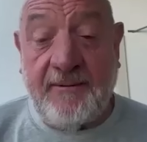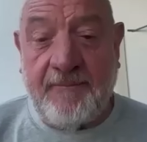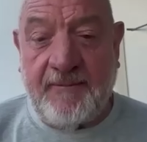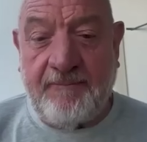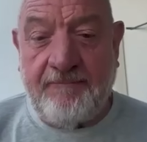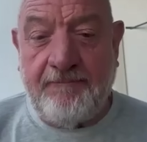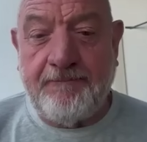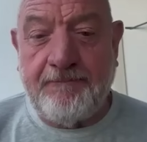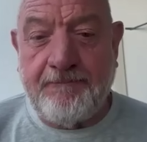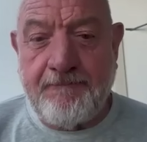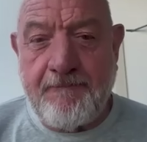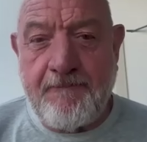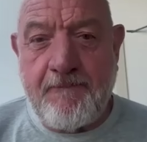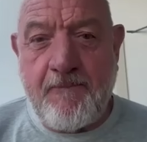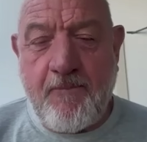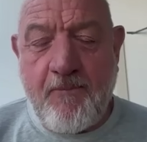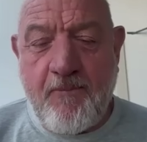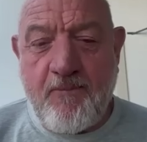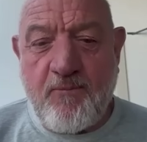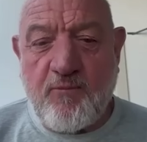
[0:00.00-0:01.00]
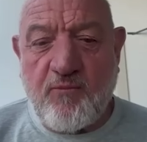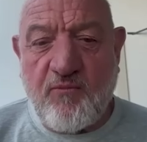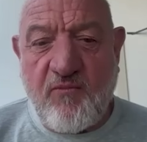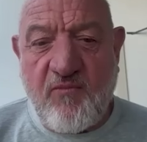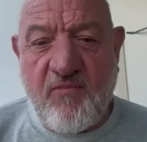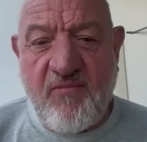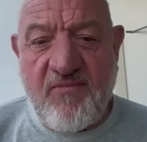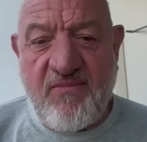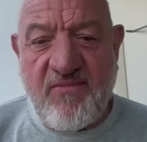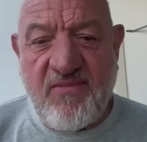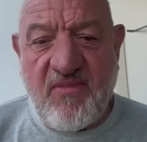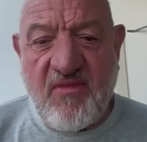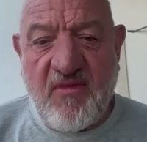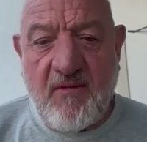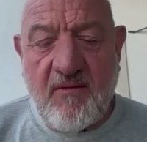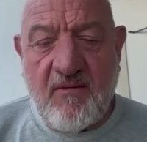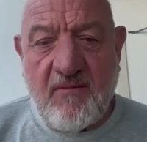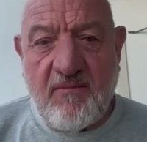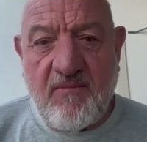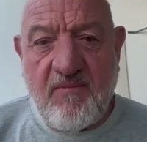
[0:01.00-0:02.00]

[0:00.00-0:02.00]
as the MAIB say,